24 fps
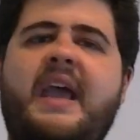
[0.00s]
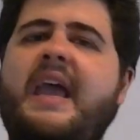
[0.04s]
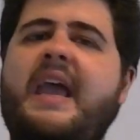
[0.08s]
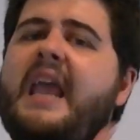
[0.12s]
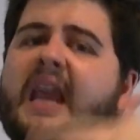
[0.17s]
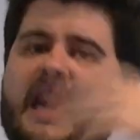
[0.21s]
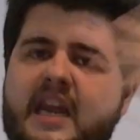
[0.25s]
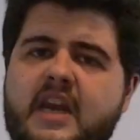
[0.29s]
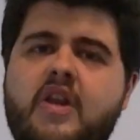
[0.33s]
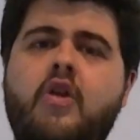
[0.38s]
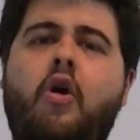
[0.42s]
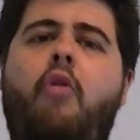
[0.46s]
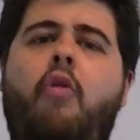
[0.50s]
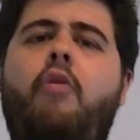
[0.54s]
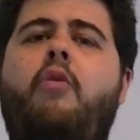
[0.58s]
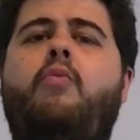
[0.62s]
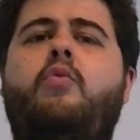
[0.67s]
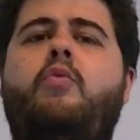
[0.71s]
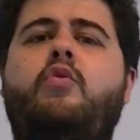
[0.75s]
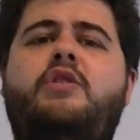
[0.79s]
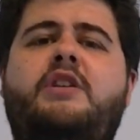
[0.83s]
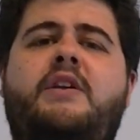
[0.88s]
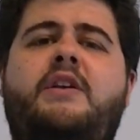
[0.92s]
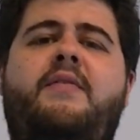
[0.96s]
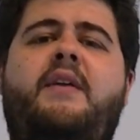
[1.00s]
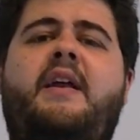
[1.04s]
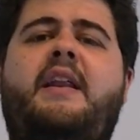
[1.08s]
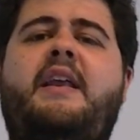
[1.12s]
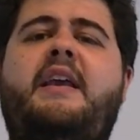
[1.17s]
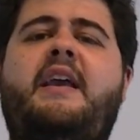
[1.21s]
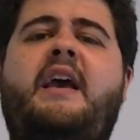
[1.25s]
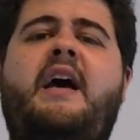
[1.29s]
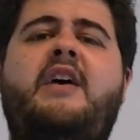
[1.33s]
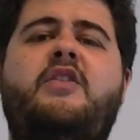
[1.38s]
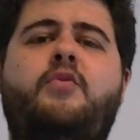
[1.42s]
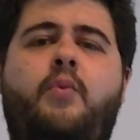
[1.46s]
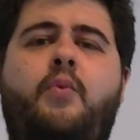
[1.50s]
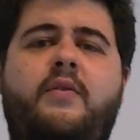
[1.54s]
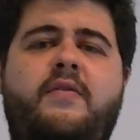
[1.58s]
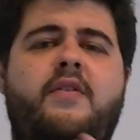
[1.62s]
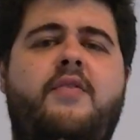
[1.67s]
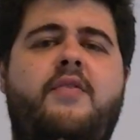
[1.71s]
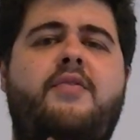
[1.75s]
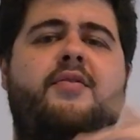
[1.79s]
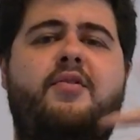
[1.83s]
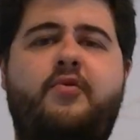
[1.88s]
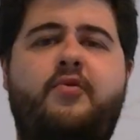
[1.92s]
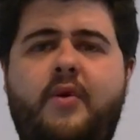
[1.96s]
Any other routine that he has with
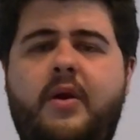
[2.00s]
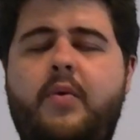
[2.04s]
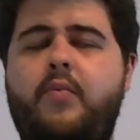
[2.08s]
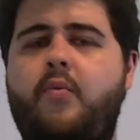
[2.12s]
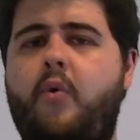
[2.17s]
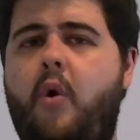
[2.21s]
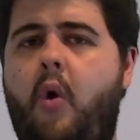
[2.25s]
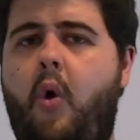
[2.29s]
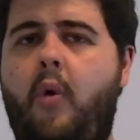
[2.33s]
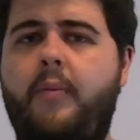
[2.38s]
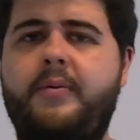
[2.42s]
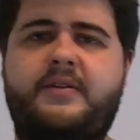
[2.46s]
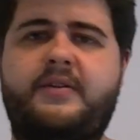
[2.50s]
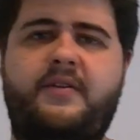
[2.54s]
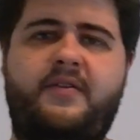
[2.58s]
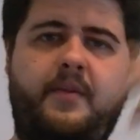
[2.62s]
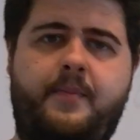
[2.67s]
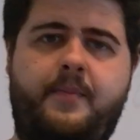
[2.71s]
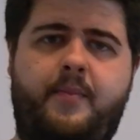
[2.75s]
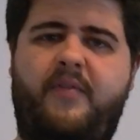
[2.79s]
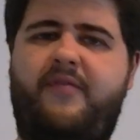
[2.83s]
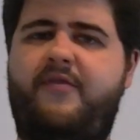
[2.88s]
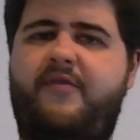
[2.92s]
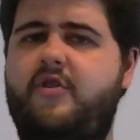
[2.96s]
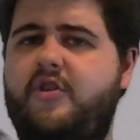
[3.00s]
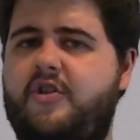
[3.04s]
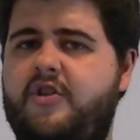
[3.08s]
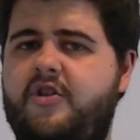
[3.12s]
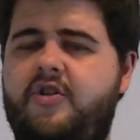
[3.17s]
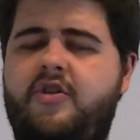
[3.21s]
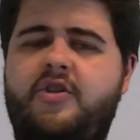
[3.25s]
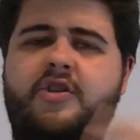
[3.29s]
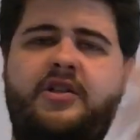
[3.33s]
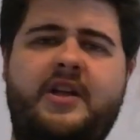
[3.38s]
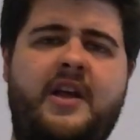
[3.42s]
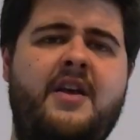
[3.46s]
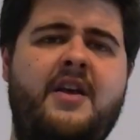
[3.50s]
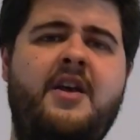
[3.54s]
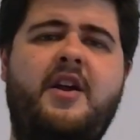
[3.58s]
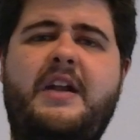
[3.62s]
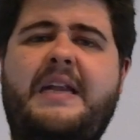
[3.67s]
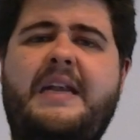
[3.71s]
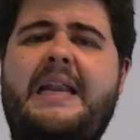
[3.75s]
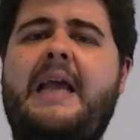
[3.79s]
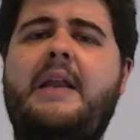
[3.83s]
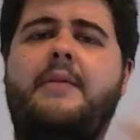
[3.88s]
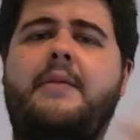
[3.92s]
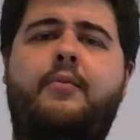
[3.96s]
the three ropes and the professor's
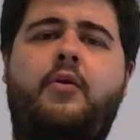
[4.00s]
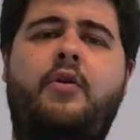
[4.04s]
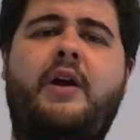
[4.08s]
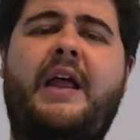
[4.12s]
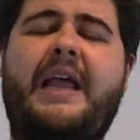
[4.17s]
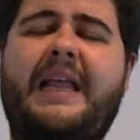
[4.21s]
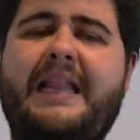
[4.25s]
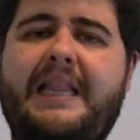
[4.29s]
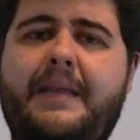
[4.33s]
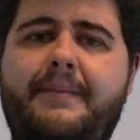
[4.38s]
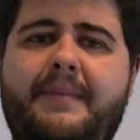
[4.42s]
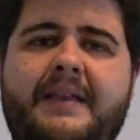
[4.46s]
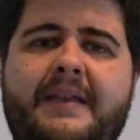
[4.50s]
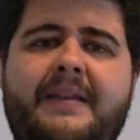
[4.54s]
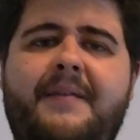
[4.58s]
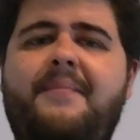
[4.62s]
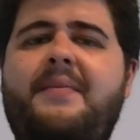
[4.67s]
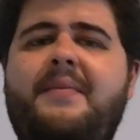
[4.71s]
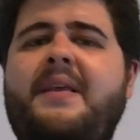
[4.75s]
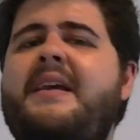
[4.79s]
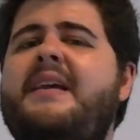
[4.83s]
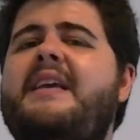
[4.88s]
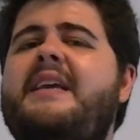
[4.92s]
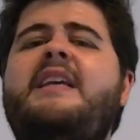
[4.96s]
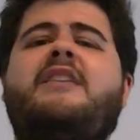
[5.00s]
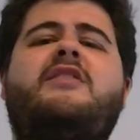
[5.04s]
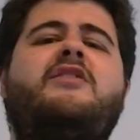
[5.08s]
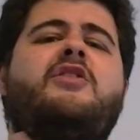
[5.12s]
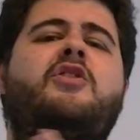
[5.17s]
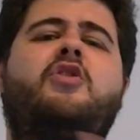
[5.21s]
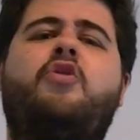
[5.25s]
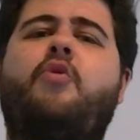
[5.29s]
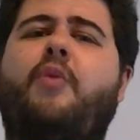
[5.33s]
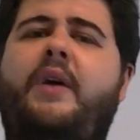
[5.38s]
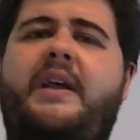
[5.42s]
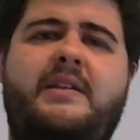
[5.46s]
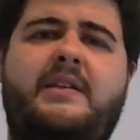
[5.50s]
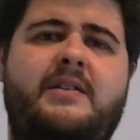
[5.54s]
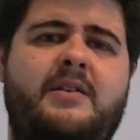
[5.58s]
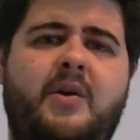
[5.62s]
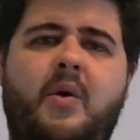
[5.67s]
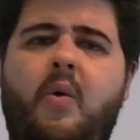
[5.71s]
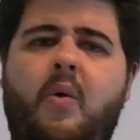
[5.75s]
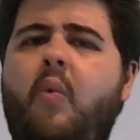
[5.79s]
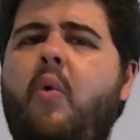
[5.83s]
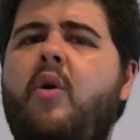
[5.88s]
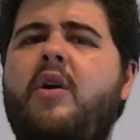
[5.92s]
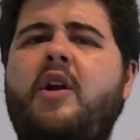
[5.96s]
nightmare element, it's great.
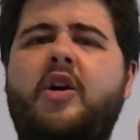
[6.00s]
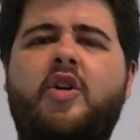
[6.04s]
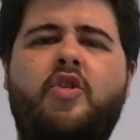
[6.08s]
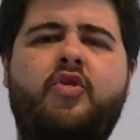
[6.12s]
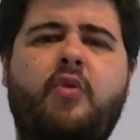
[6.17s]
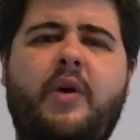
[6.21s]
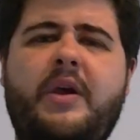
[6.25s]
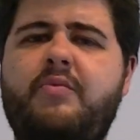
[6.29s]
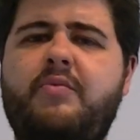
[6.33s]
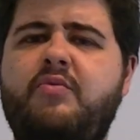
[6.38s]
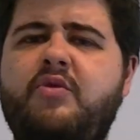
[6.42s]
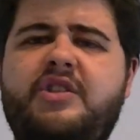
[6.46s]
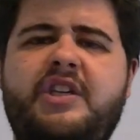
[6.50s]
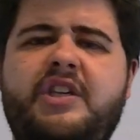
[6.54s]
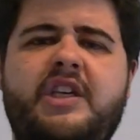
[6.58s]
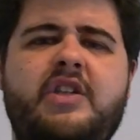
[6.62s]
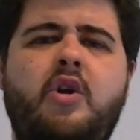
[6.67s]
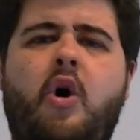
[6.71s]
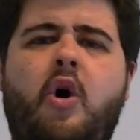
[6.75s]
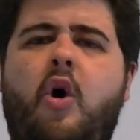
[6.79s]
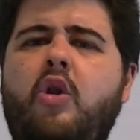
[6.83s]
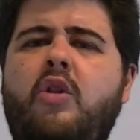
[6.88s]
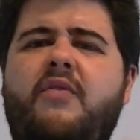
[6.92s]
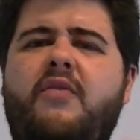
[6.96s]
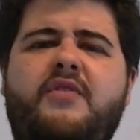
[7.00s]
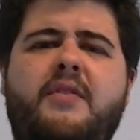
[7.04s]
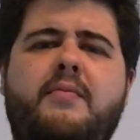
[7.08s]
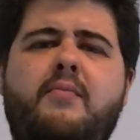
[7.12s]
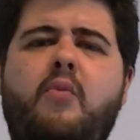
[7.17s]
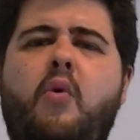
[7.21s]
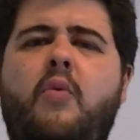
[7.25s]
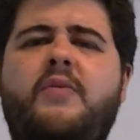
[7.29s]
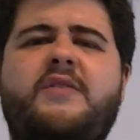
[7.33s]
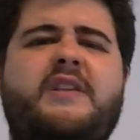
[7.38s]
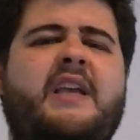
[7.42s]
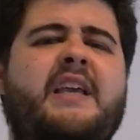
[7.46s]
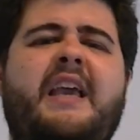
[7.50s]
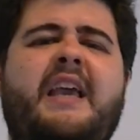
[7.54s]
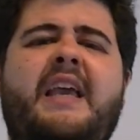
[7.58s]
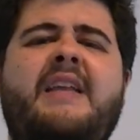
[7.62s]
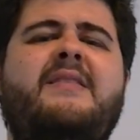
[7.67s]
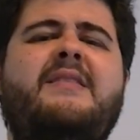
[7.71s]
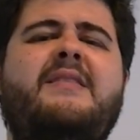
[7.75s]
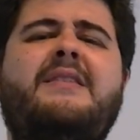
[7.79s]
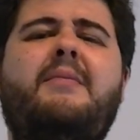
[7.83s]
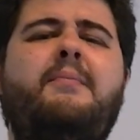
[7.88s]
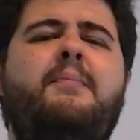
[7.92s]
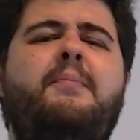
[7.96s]
What a great routine, all of the moves, and
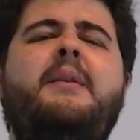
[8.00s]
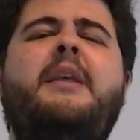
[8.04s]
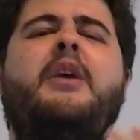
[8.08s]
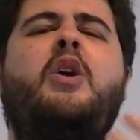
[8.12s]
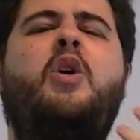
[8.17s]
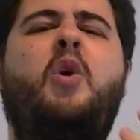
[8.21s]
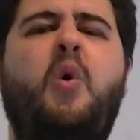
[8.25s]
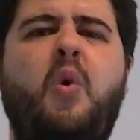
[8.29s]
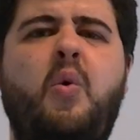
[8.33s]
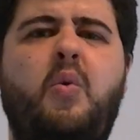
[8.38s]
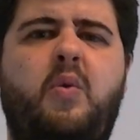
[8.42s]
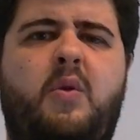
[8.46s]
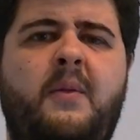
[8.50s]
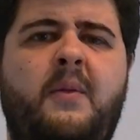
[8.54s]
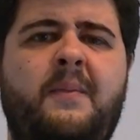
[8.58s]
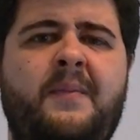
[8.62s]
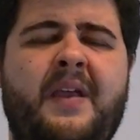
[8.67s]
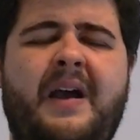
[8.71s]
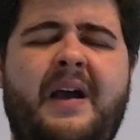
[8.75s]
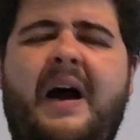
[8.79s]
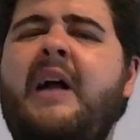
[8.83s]
it's simply cool.